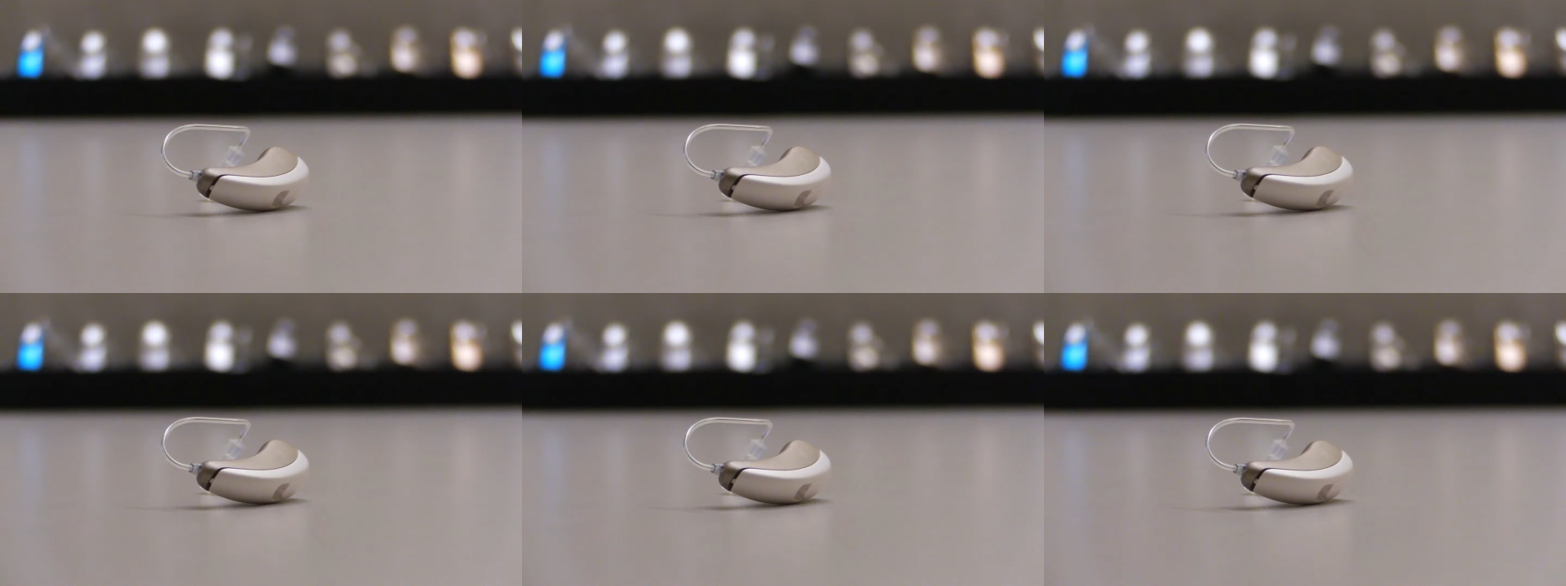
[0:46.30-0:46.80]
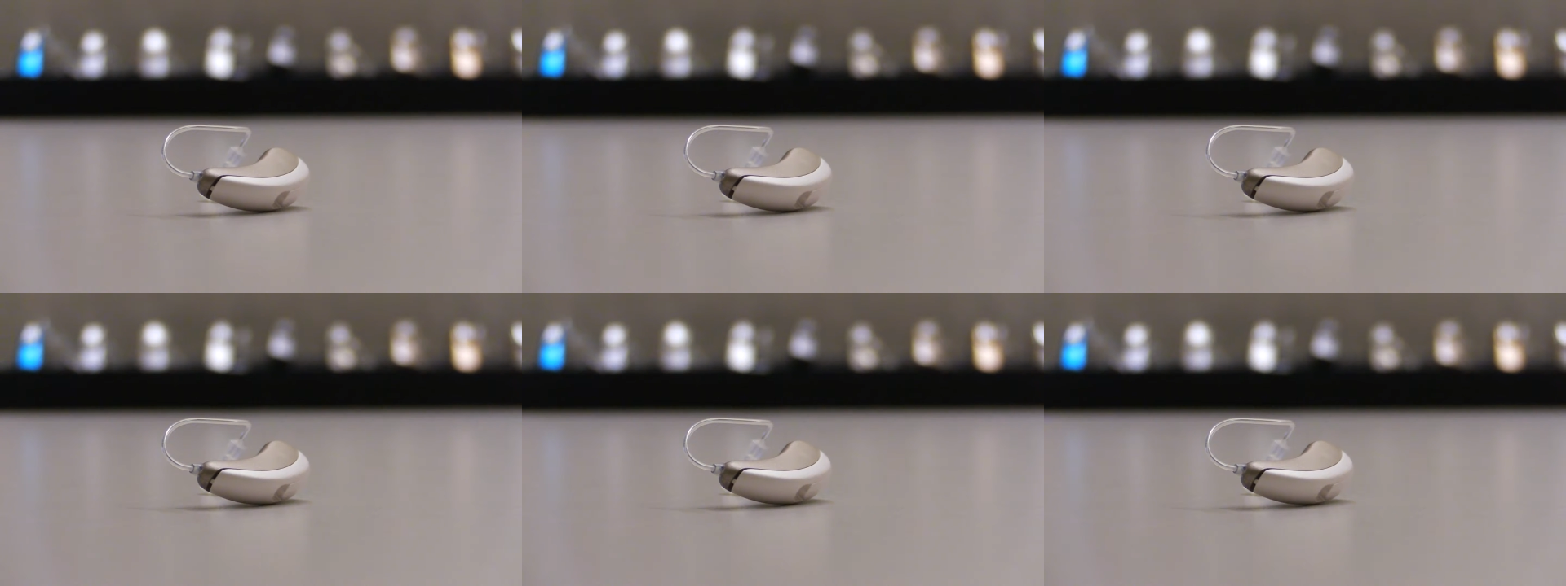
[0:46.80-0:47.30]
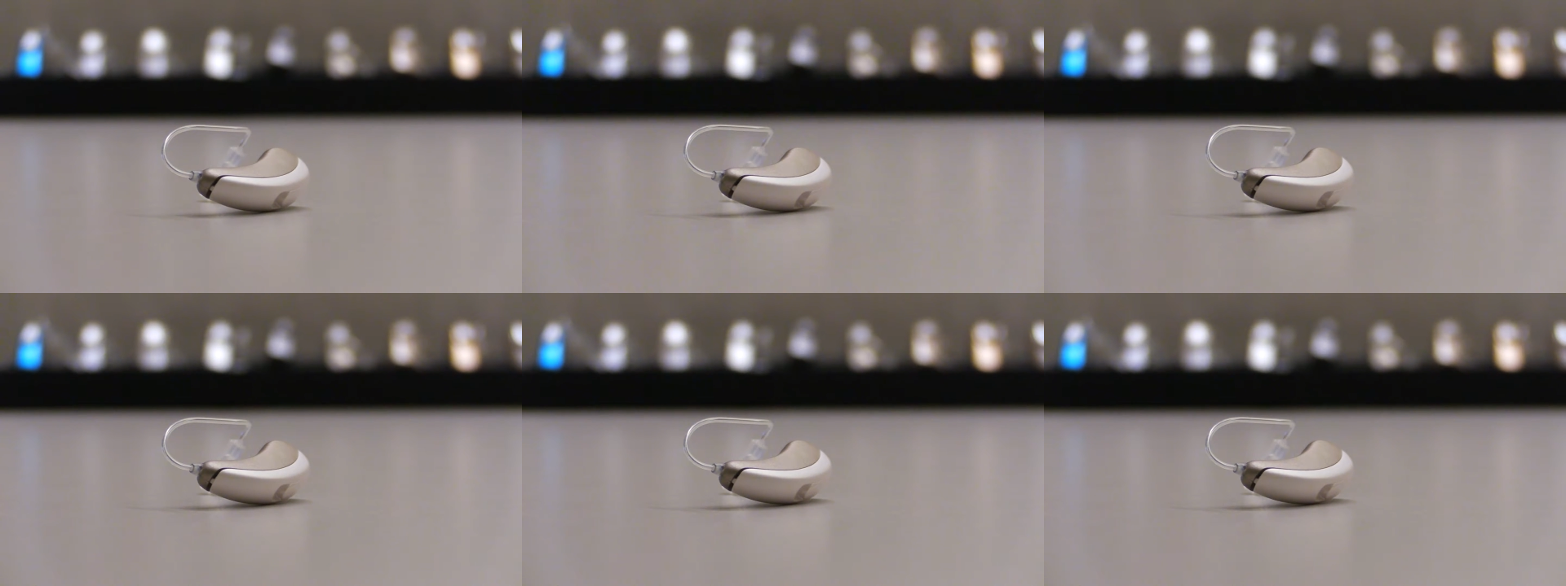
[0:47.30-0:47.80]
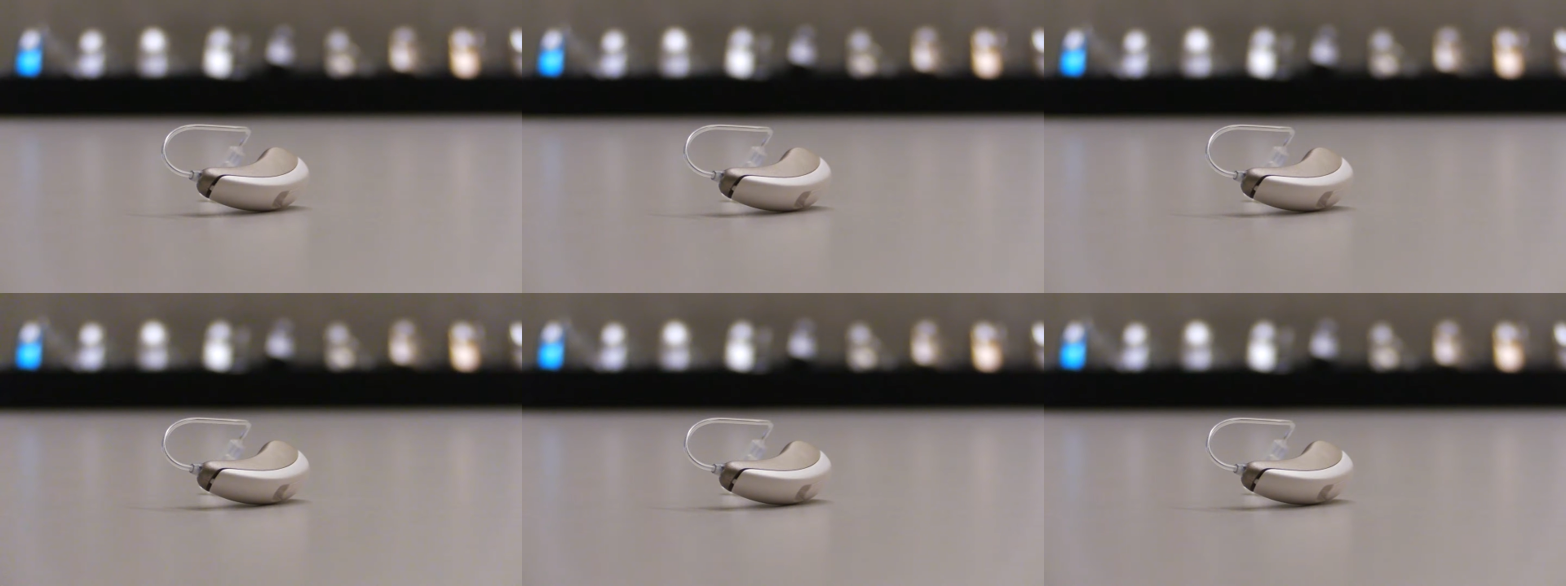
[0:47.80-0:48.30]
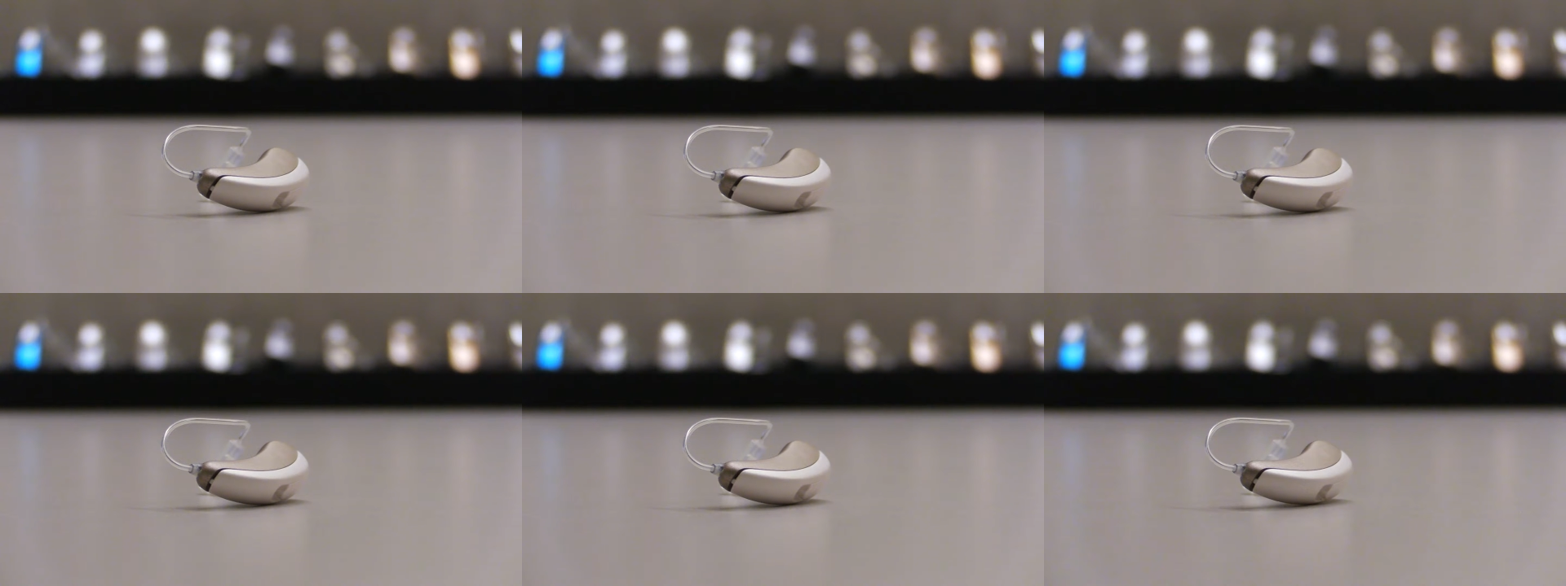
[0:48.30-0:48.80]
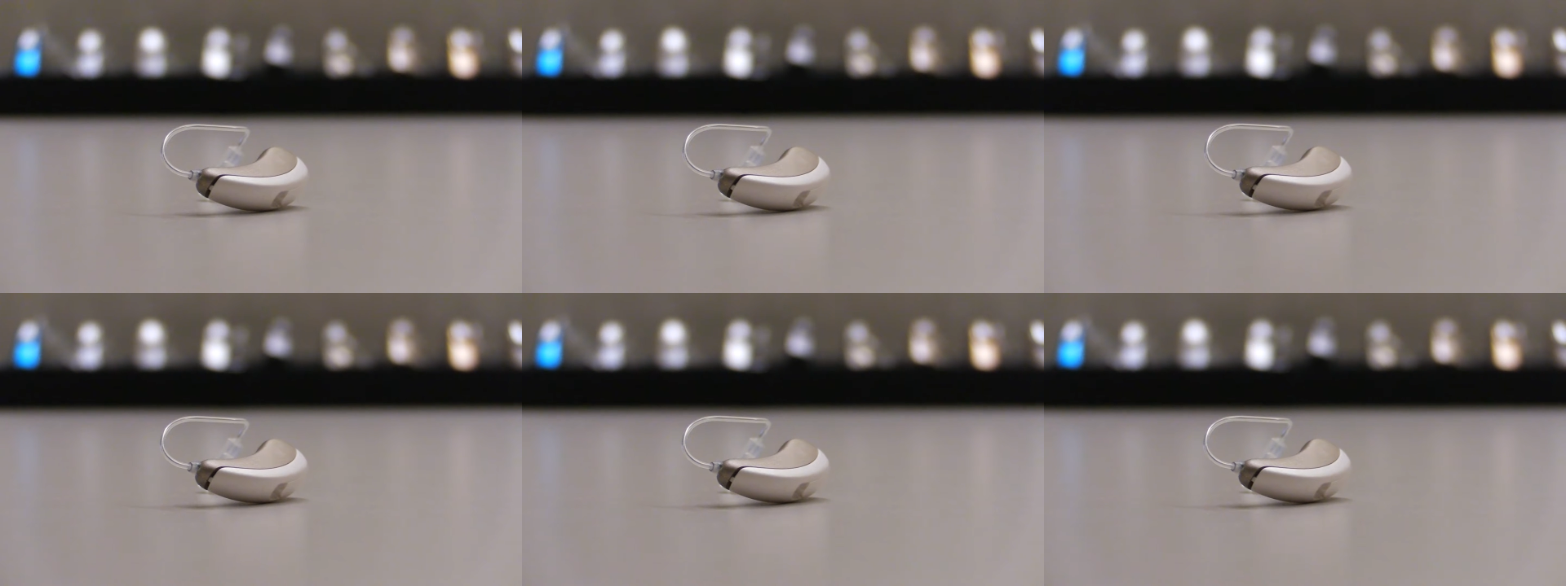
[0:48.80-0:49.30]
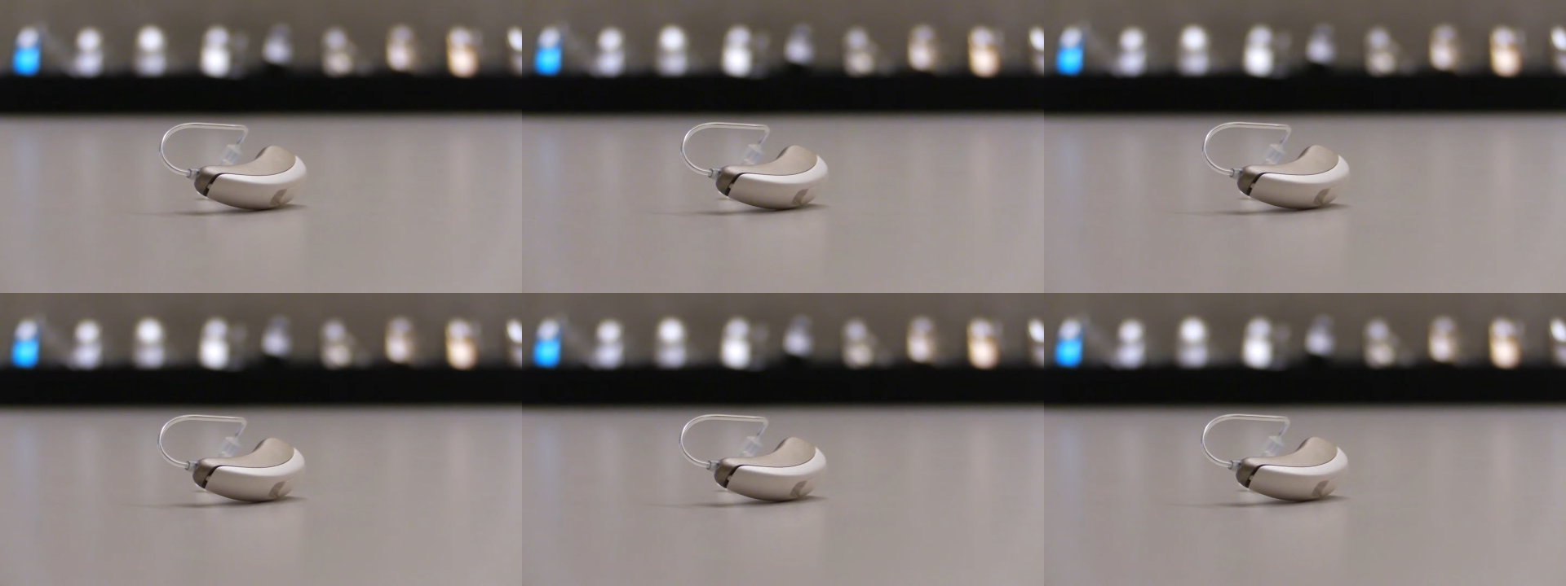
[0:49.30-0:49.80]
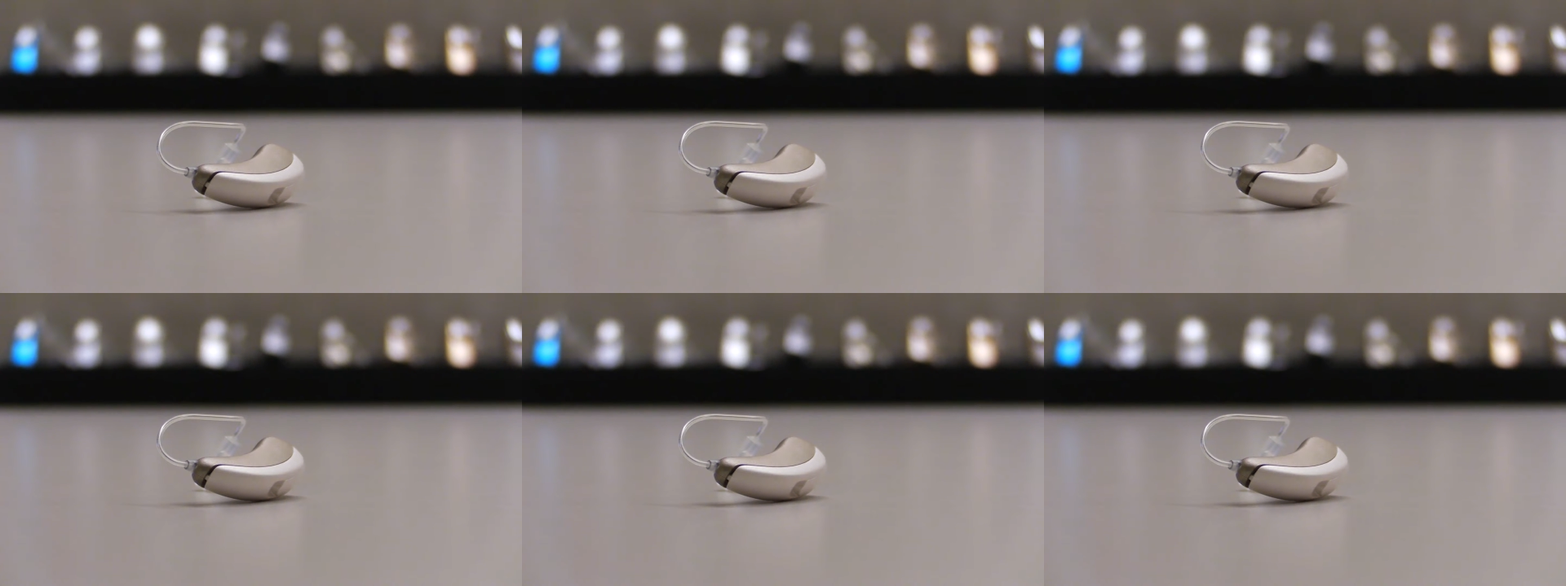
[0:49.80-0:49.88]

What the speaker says: [unreadable: no face in view]